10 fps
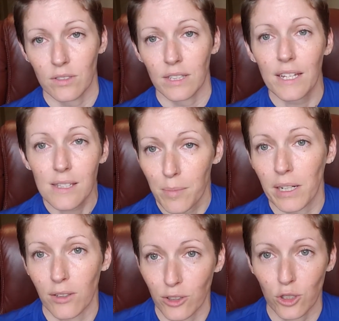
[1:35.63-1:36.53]
let somebody
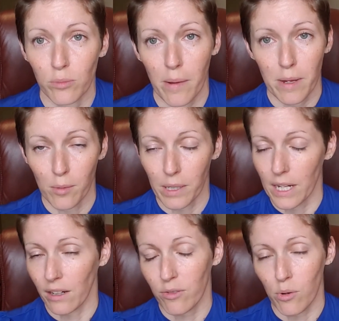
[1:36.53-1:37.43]
else do my meal
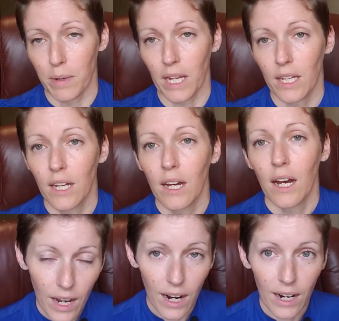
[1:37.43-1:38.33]
planning for me.
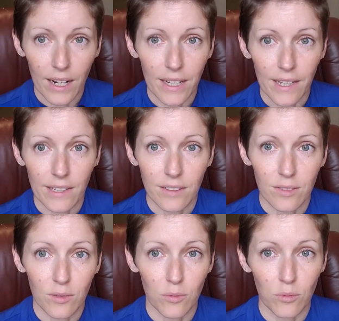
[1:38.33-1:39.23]
I
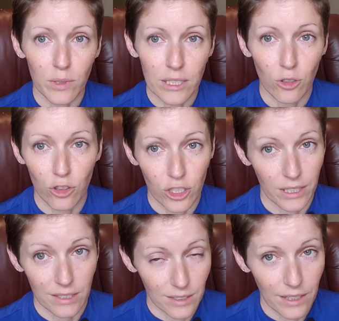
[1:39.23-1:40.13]
researched
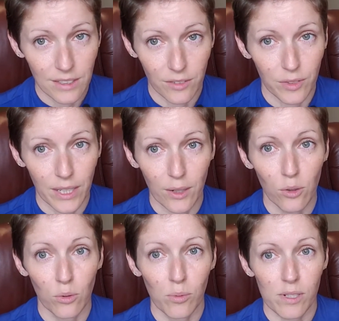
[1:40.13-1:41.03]
extensively
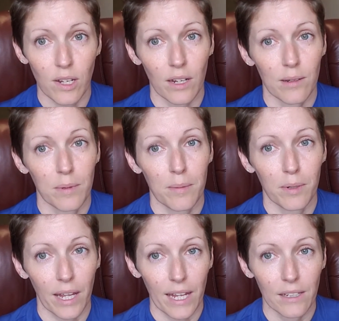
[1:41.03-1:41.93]
who was going to be able
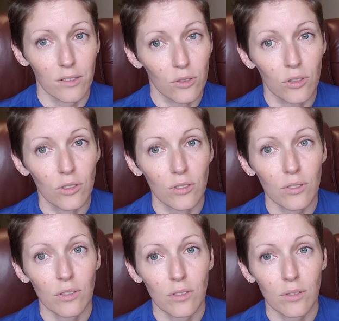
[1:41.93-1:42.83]
to handle
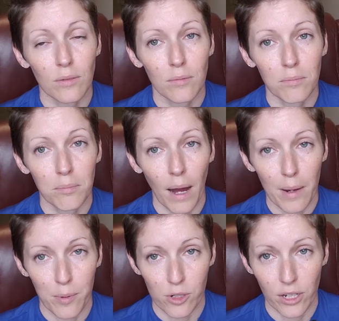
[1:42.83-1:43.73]
my
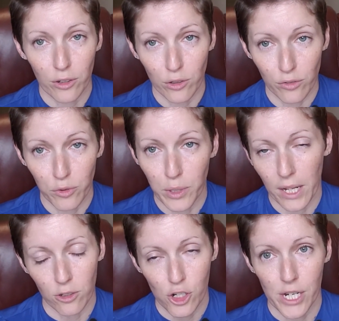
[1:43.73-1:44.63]
particular food
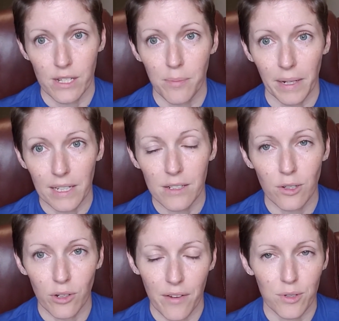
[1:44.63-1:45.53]
allergies. My kids
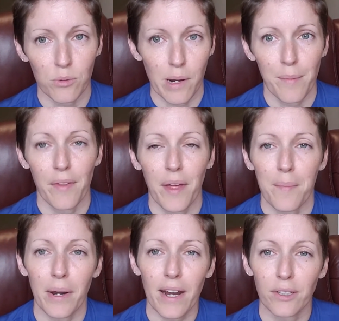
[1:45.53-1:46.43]
don't have to worry about that,
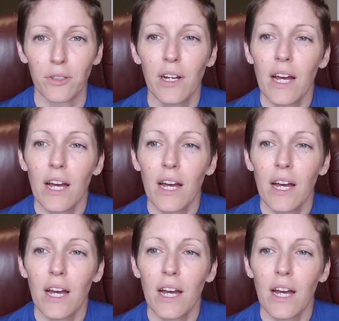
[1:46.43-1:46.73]
but I do.